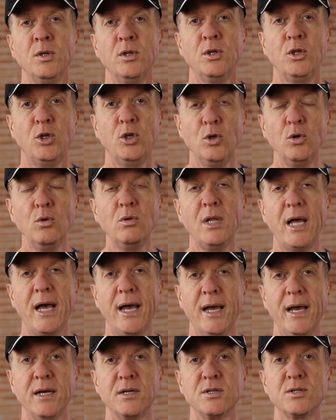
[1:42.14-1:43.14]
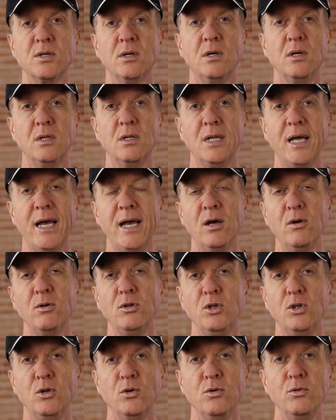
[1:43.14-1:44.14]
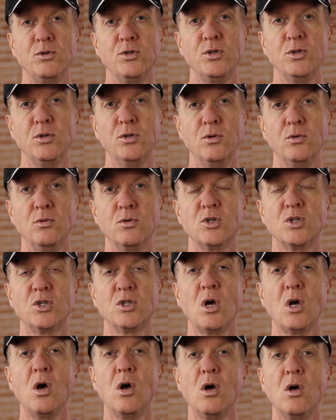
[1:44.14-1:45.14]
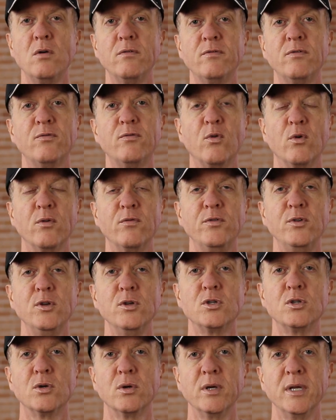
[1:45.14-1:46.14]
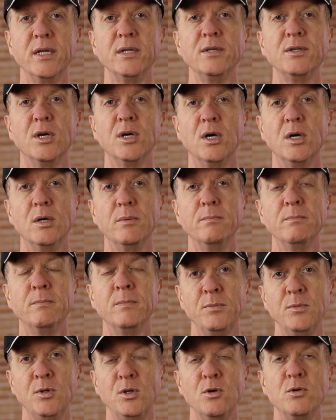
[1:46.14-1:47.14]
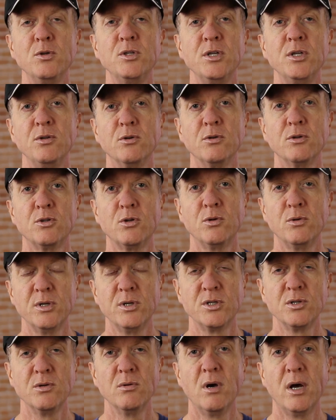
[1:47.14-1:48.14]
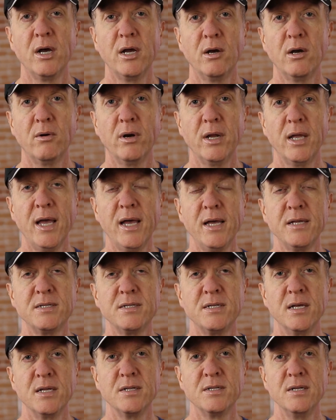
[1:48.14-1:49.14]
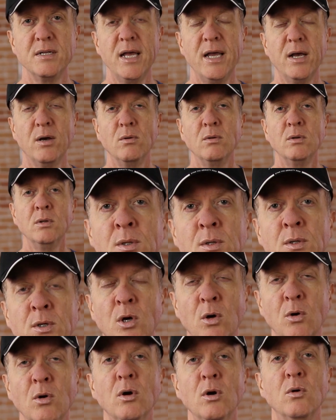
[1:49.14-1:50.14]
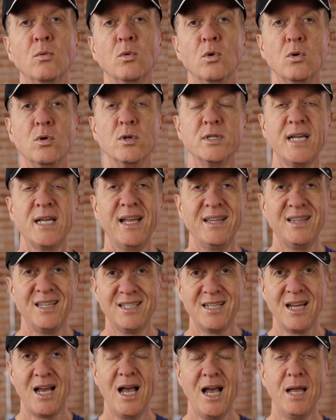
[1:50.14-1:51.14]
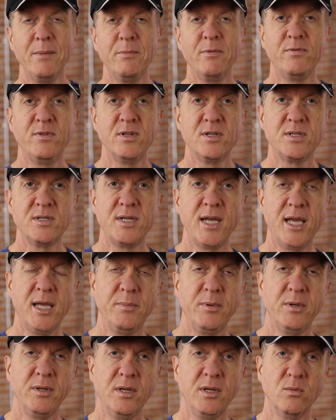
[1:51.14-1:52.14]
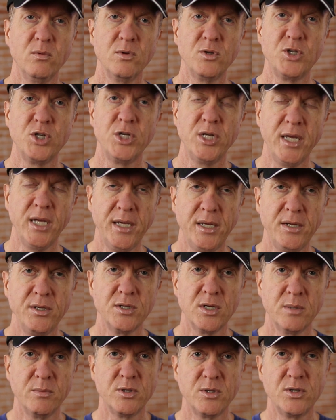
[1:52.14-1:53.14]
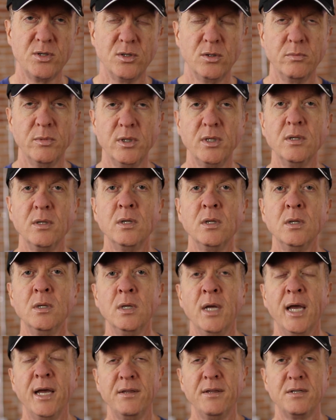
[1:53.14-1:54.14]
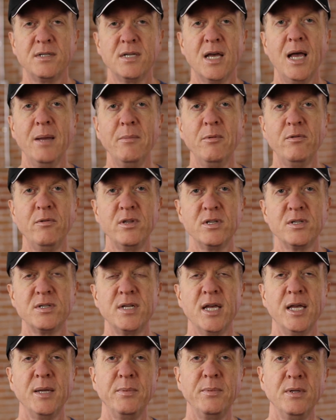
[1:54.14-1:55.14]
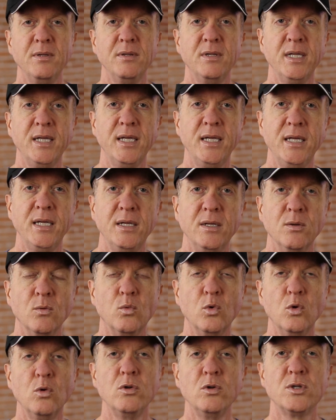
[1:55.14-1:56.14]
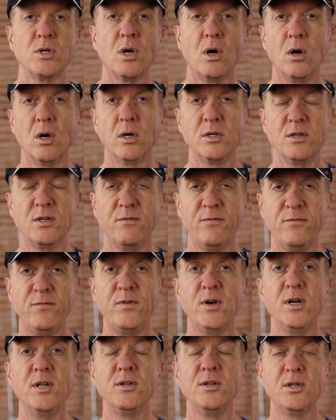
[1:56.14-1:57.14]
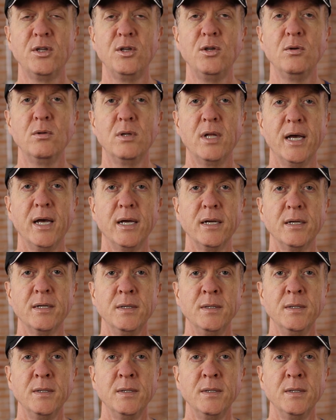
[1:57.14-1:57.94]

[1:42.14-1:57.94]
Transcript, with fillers: QLACs allow you to solve for future income using your traditional IRA assets. Now, current rules at the time of this taping, it will change, I'm assuming. At the time of this taping, the rules are to fund a QLAC